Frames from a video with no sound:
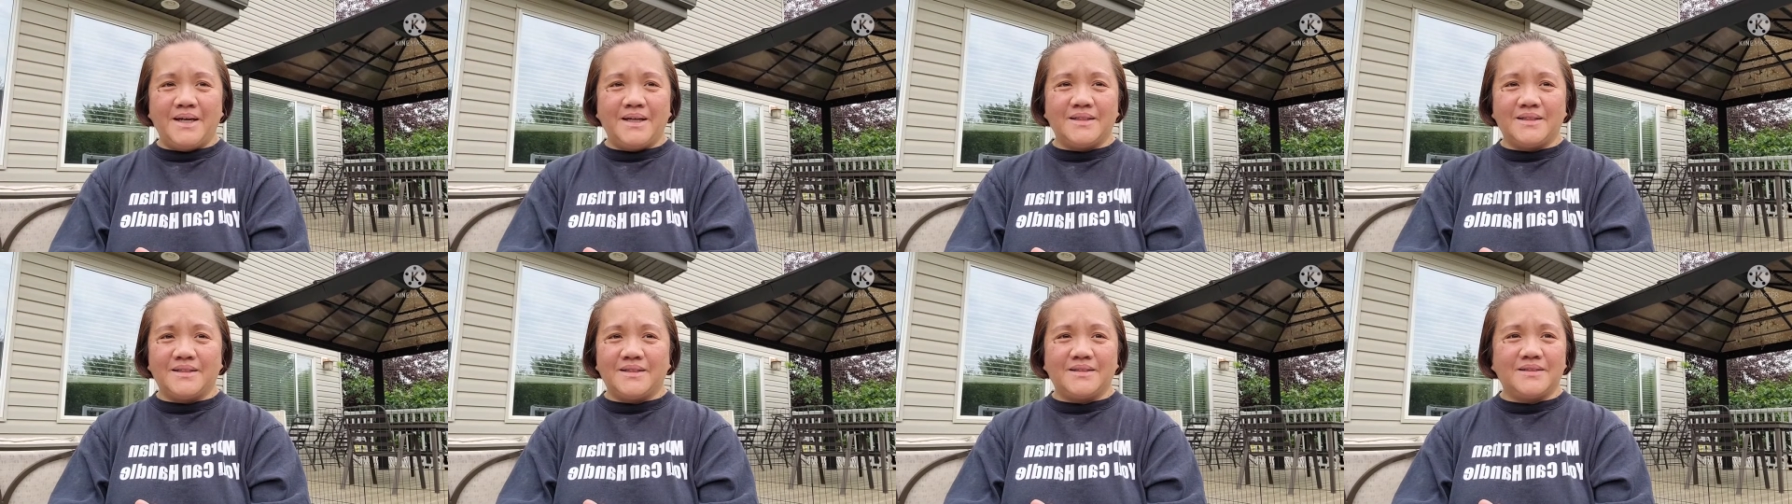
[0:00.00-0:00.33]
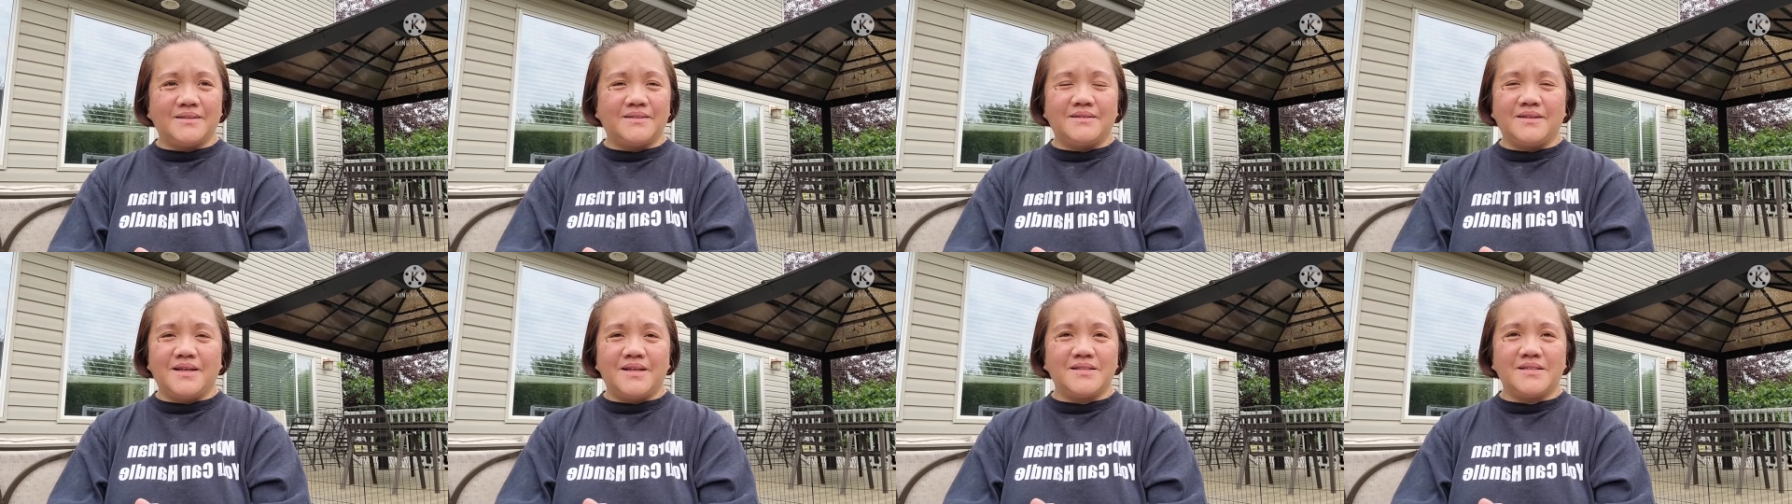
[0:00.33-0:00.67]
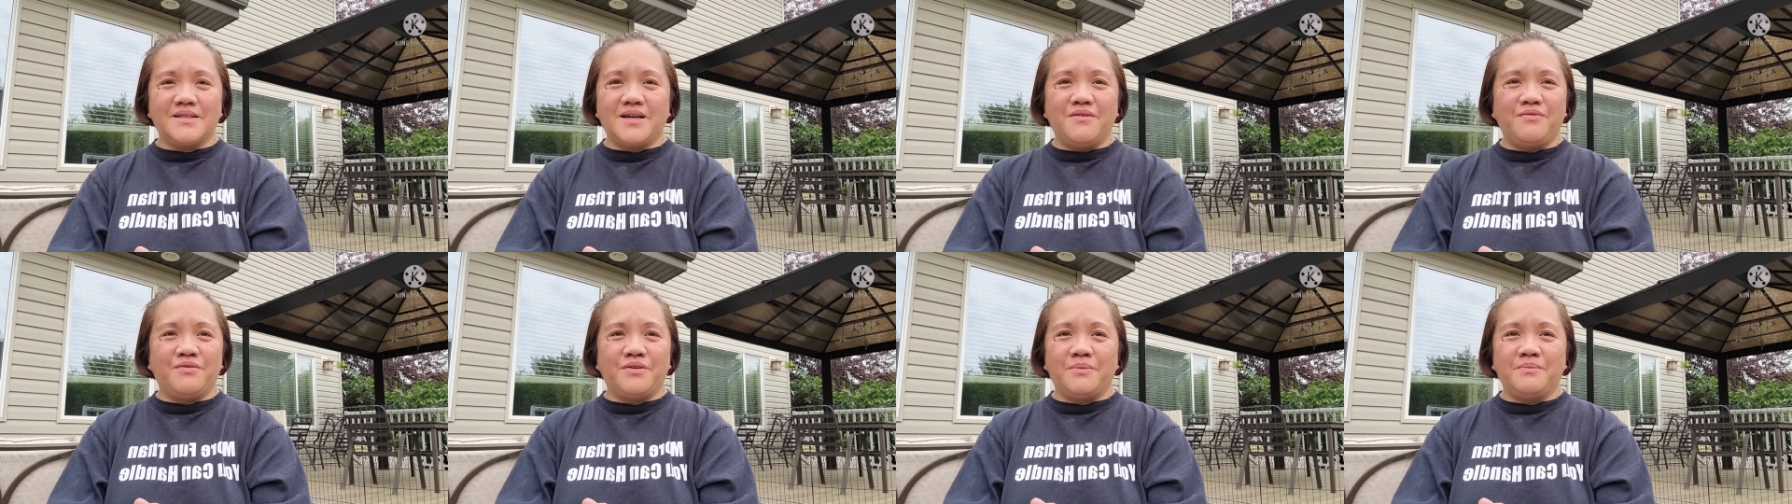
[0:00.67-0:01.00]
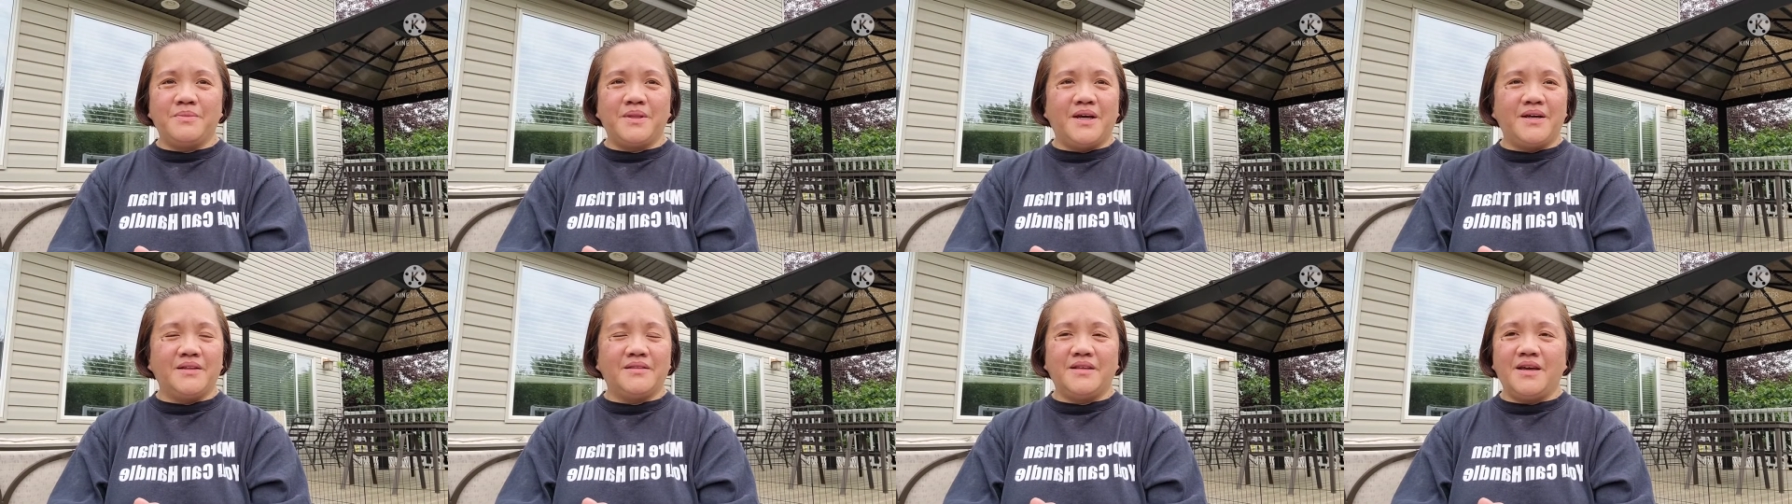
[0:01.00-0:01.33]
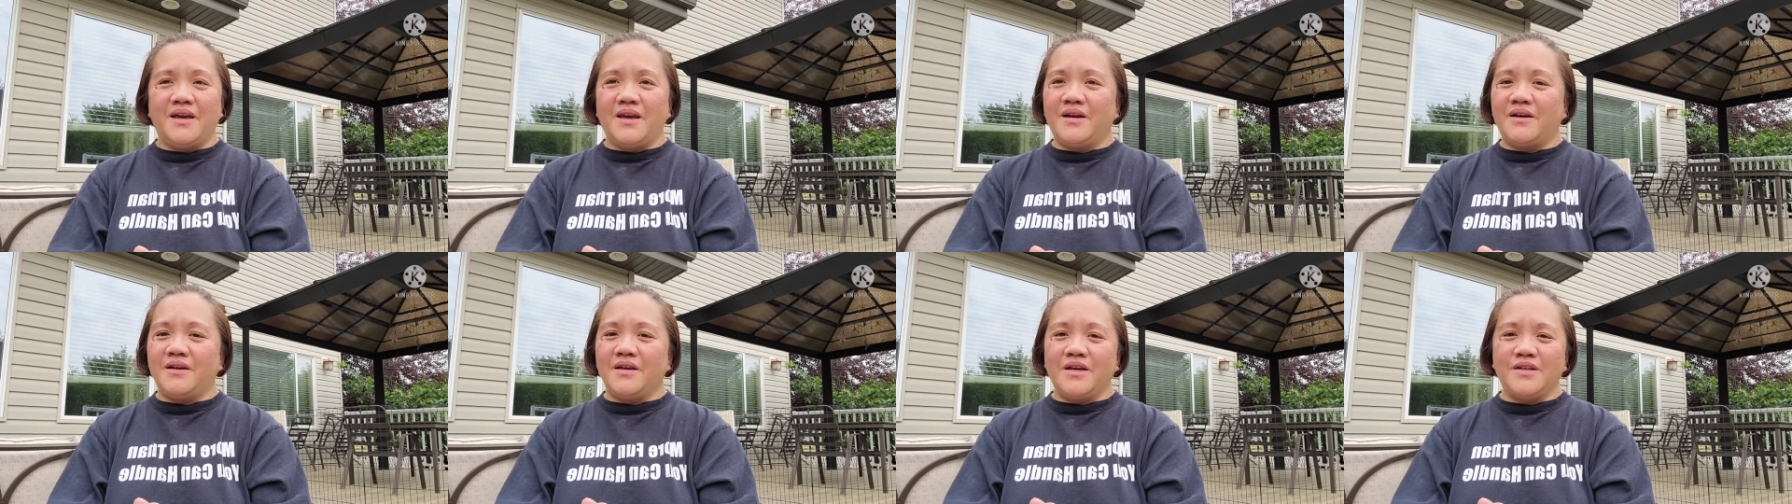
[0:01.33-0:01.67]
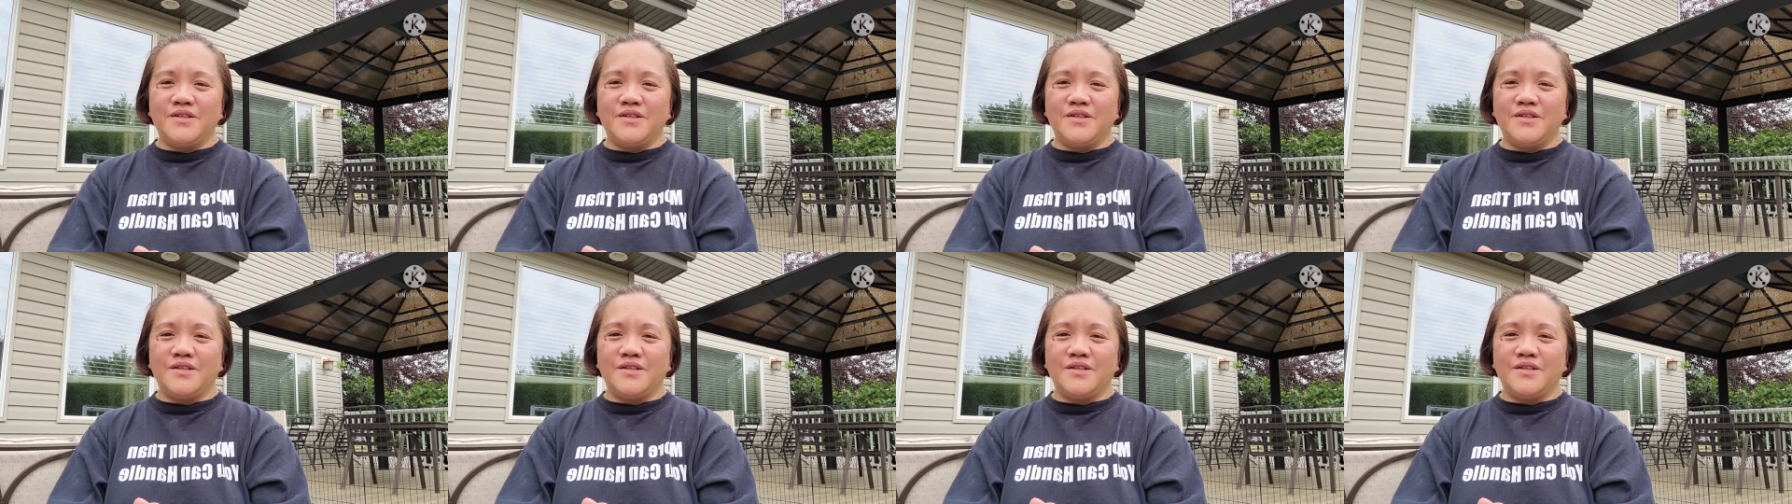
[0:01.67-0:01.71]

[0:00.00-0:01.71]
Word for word: but aside from that the